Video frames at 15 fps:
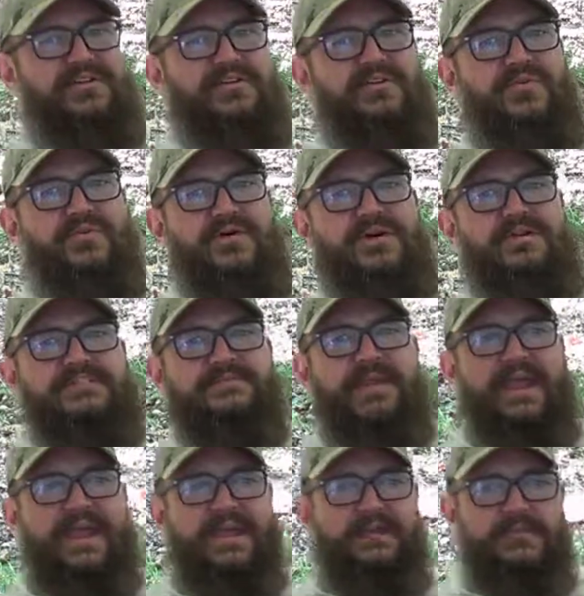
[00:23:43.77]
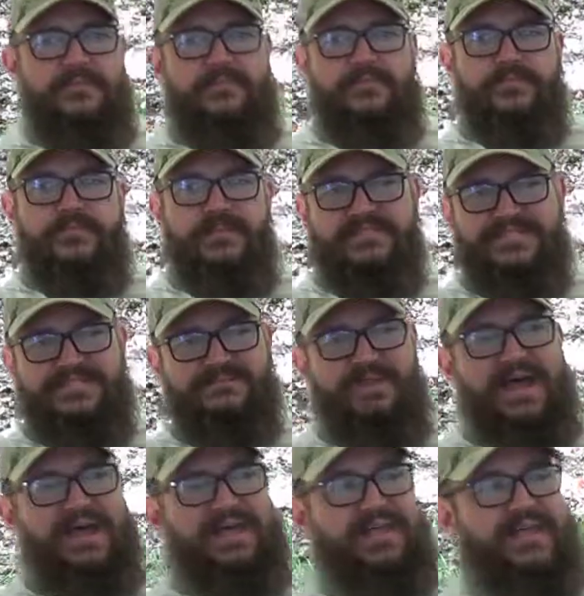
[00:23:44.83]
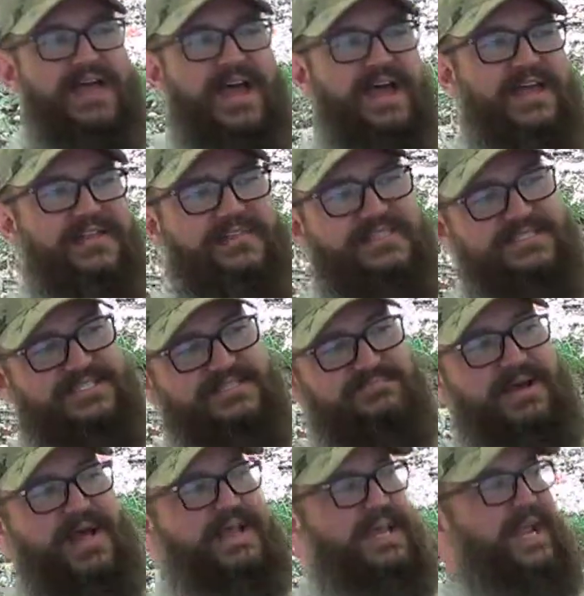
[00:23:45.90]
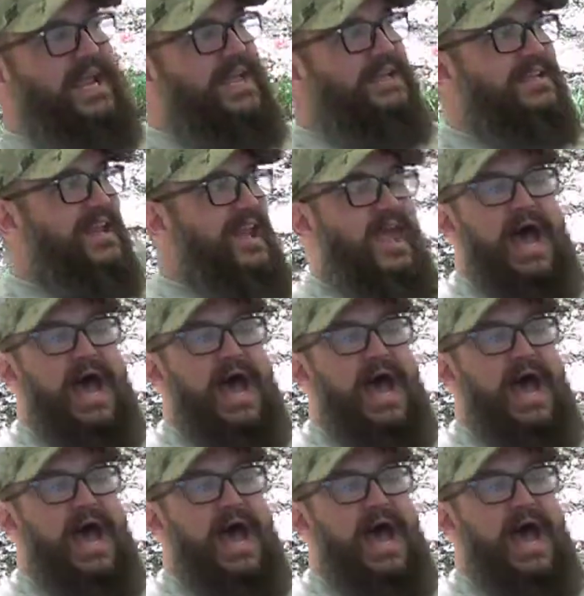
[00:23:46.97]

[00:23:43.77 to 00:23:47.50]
here in the woods, man. This is my this is my land.